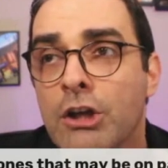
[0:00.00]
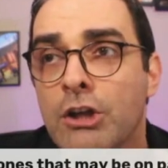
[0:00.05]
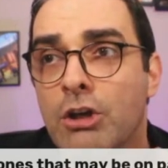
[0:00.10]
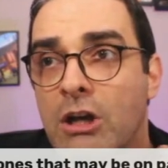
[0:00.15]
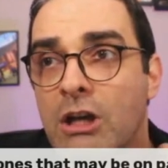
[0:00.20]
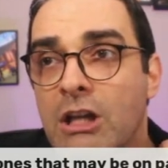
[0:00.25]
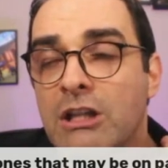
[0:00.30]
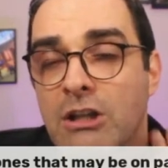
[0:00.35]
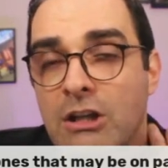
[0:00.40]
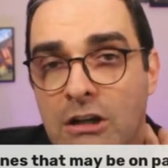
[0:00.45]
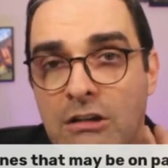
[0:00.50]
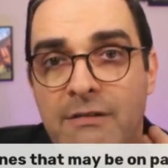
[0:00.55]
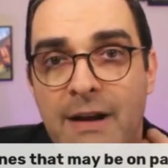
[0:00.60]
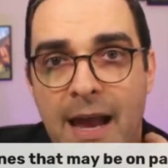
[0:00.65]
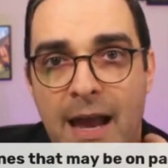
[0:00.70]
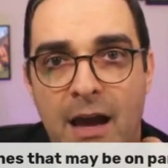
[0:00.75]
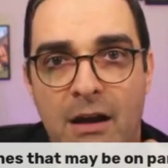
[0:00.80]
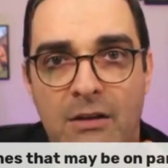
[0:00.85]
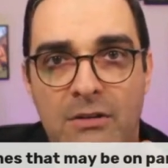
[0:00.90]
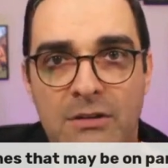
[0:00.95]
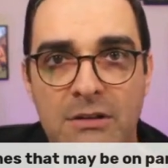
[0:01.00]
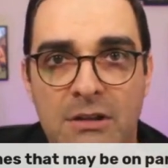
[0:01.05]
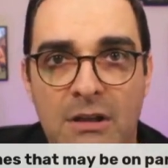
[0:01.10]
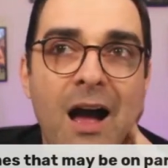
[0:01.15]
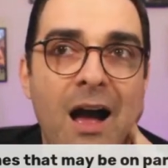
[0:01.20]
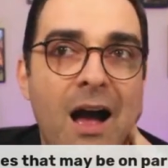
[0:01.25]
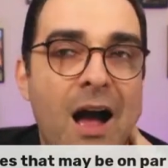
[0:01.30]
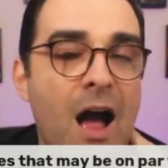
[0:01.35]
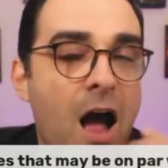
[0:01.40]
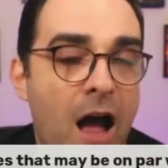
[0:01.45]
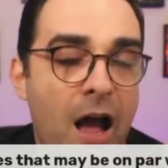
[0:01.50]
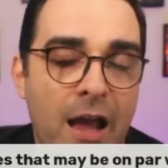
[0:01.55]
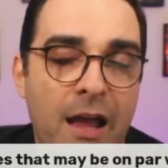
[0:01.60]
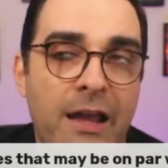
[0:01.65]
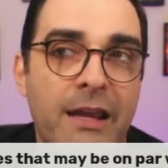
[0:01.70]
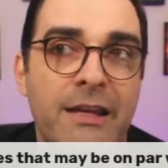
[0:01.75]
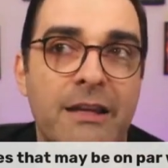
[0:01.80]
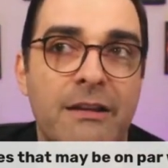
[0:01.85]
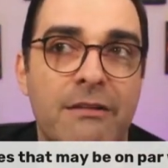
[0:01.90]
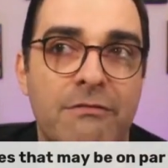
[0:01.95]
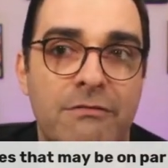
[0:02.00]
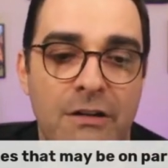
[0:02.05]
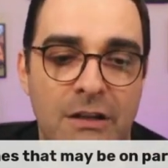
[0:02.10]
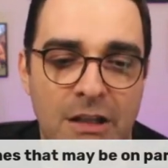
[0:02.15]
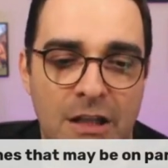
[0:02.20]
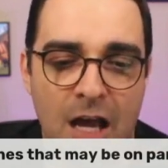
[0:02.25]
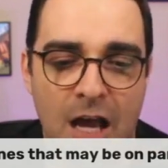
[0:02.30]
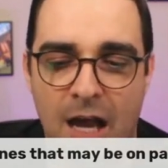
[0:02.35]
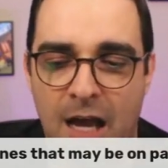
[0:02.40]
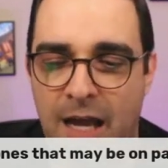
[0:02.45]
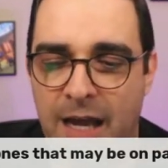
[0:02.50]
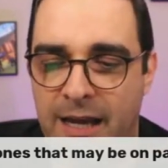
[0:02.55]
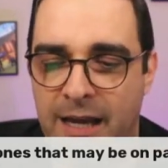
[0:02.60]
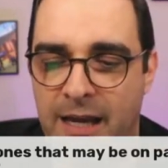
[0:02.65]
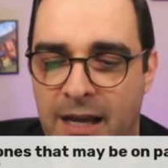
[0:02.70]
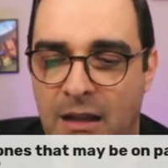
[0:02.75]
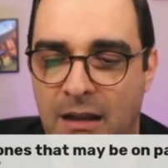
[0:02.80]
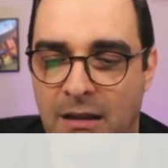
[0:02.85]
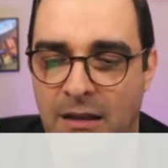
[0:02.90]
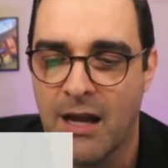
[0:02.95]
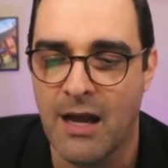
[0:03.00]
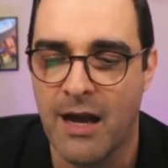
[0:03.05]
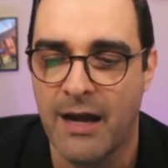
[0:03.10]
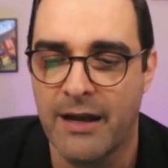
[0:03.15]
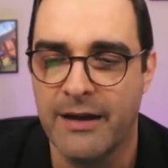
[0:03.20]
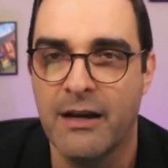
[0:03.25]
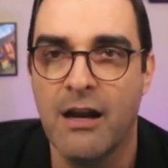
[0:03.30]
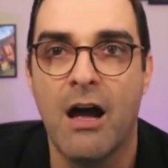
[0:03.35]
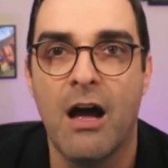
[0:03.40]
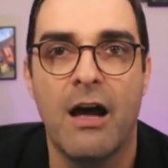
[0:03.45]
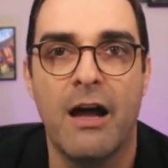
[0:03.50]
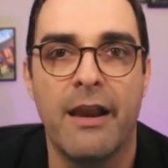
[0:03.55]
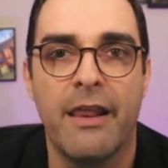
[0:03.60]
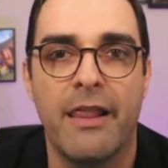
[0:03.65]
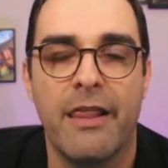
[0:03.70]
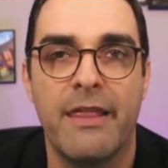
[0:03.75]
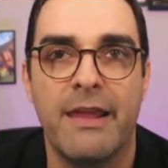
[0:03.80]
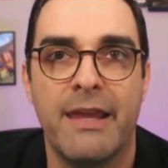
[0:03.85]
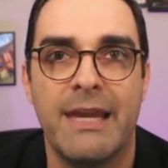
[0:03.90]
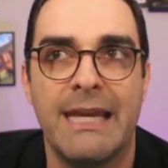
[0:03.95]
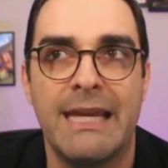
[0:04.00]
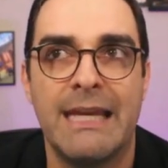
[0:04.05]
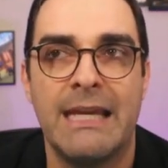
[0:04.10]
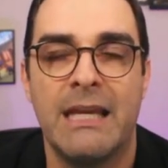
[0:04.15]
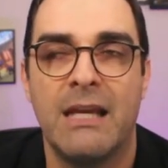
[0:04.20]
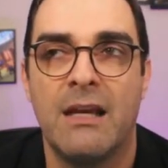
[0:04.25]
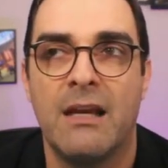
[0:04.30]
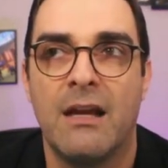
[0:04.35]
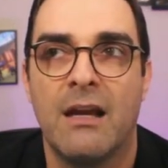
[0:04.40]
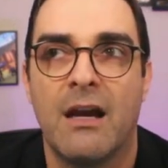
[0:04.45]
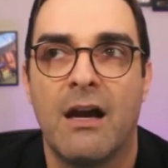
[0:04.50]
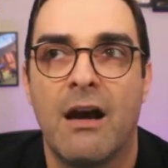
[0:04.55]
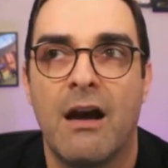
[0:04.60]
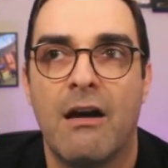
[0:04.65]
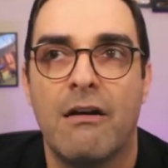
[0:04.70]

you can look around. I rely a lot on the